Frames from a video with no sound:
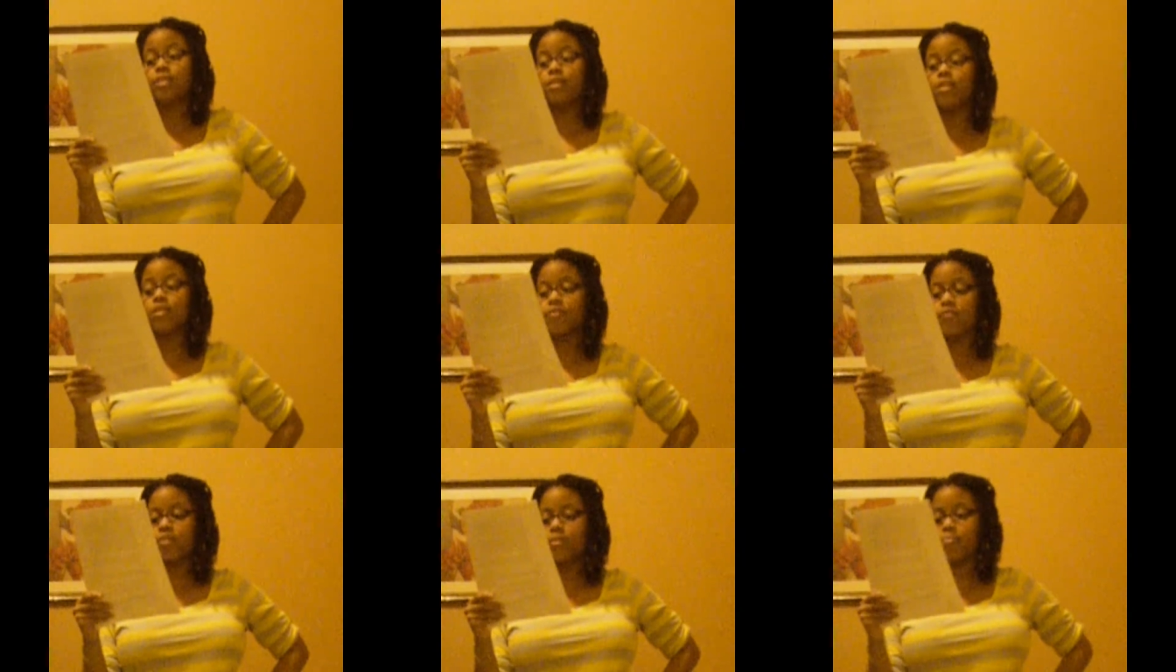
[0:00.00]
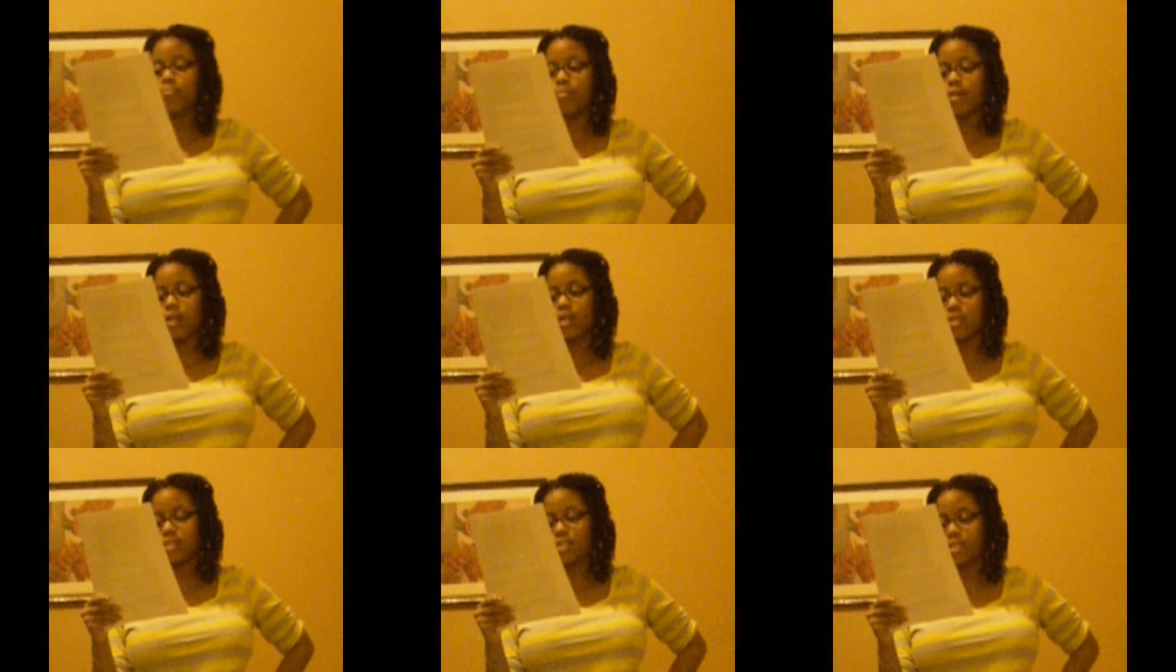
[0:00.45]
The
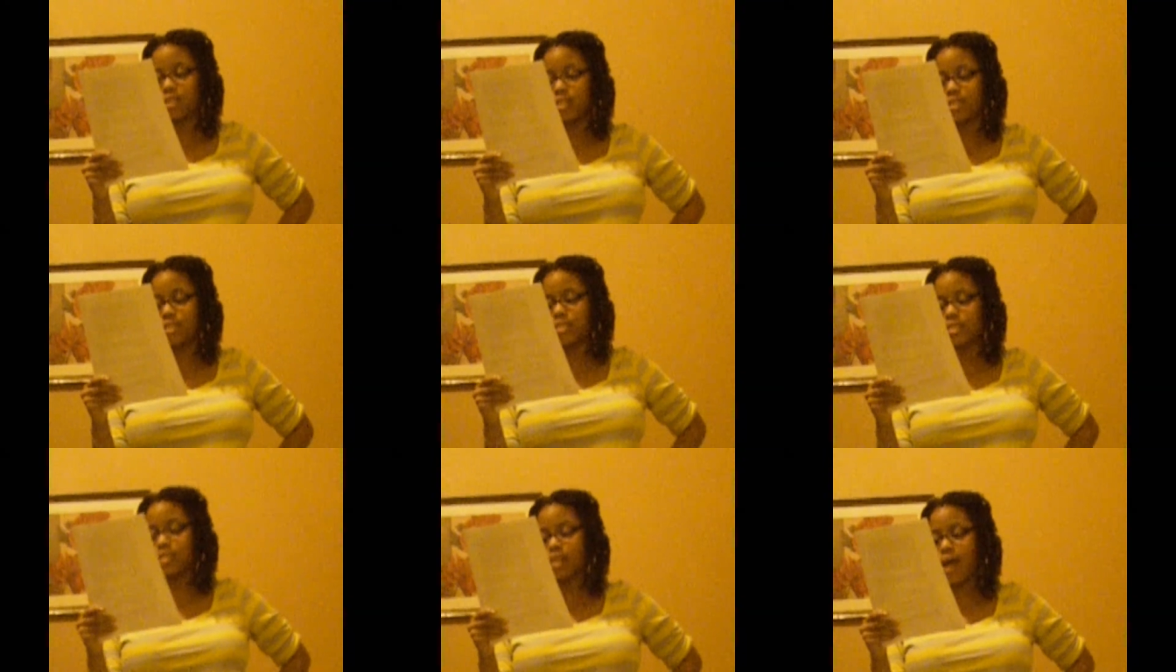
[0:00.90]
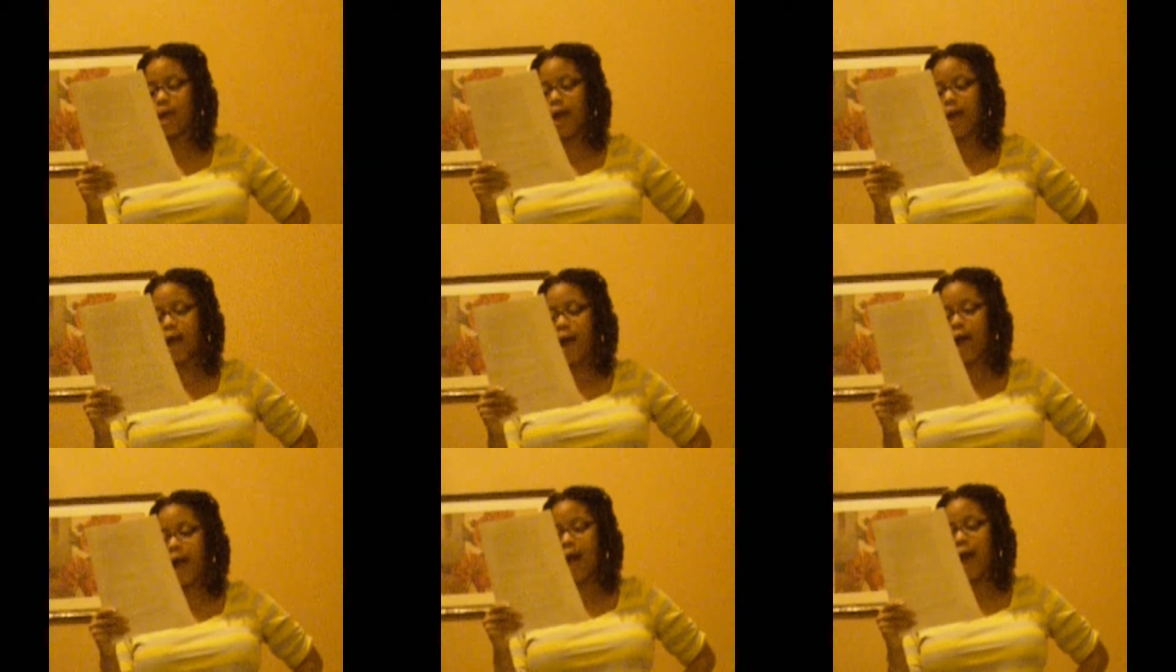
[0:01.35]
different medicines
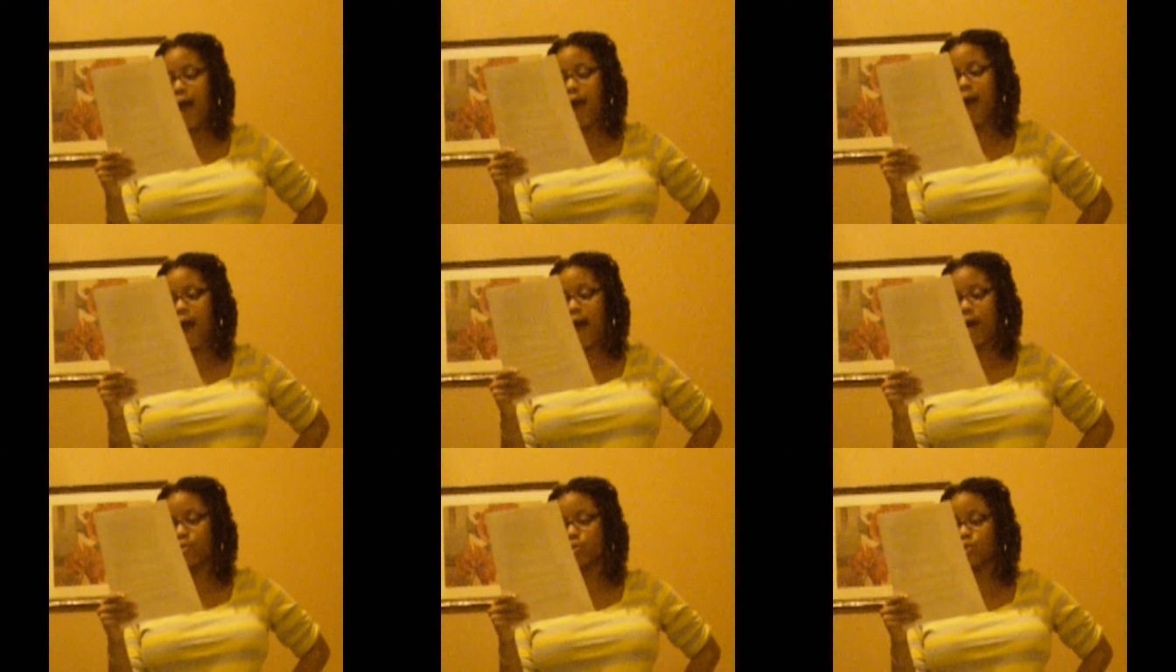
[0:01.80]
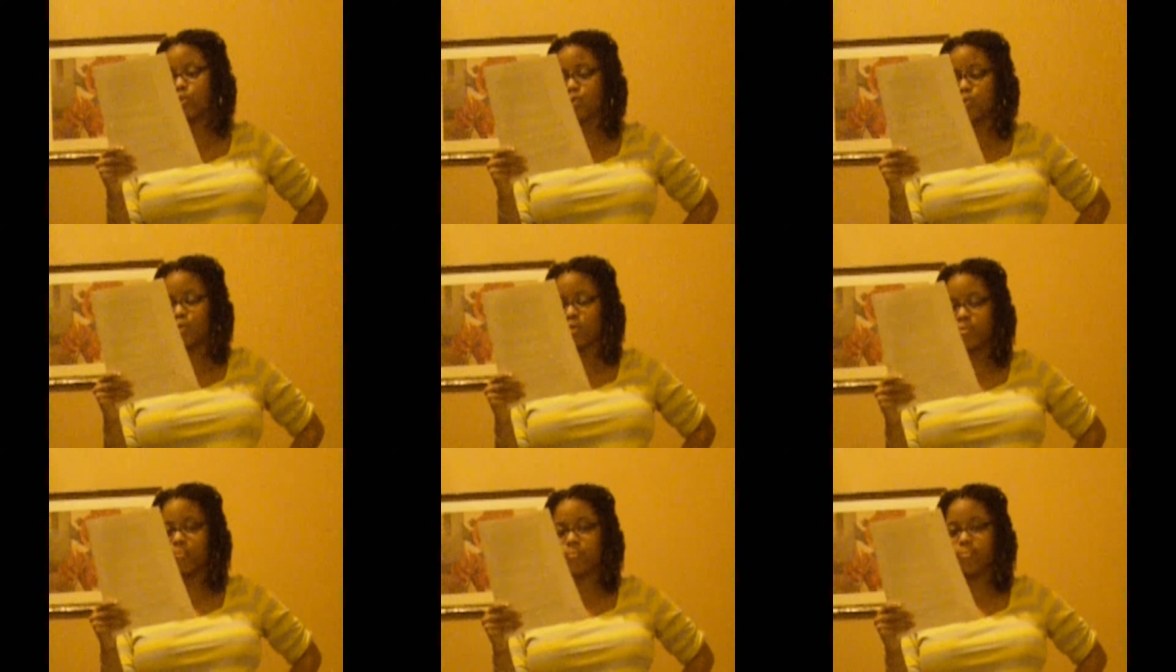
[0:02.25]
I was
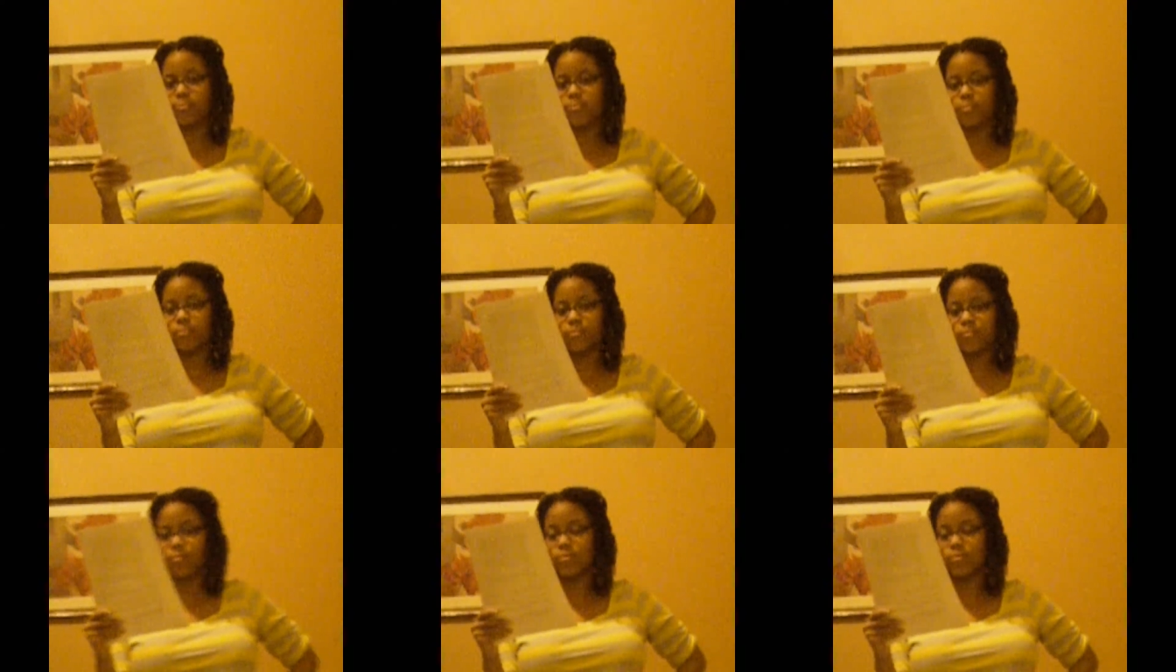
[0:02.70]
on.